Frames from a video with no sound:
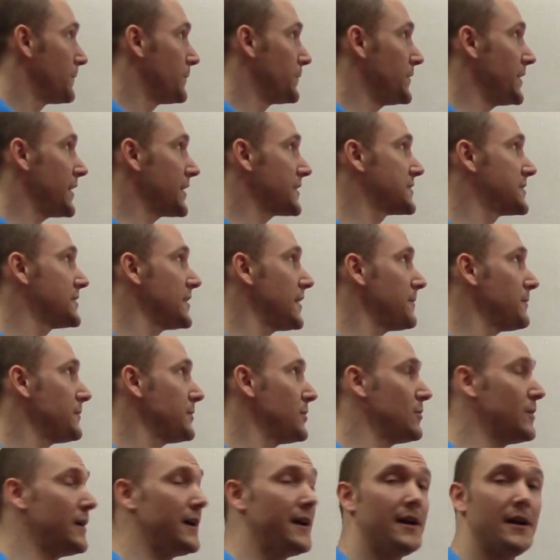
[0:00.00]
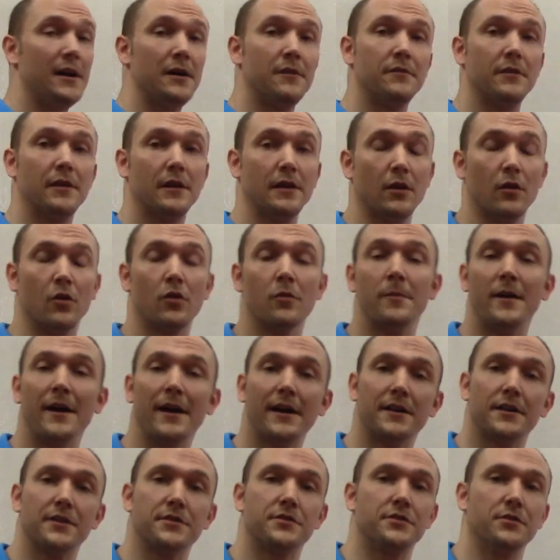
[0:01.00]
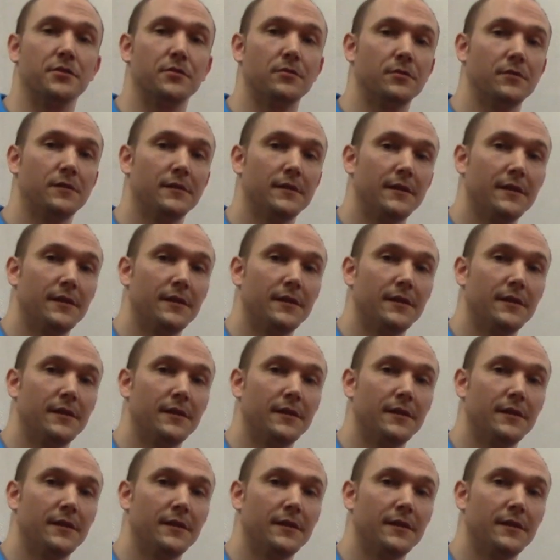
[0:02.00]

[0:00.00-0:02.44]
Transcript: Next up, you have a lower back issue.